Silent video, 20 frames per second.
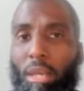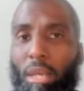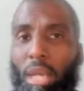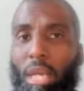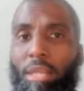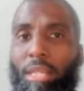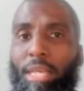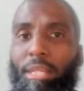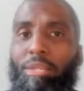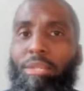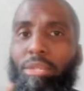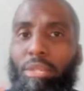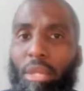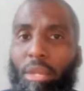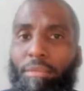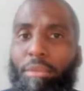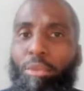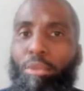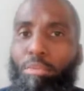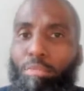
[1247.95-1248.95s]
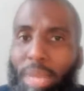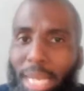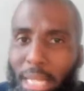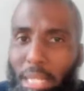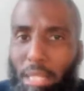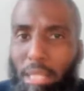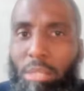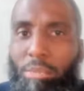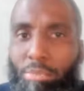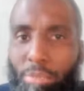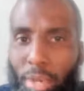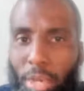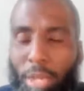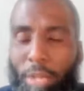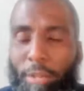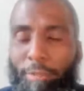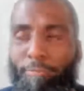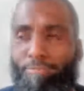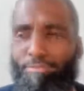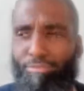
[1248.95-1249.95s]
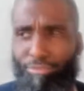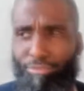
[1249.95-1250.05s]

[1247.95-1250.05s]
and that the servant who makes this prayer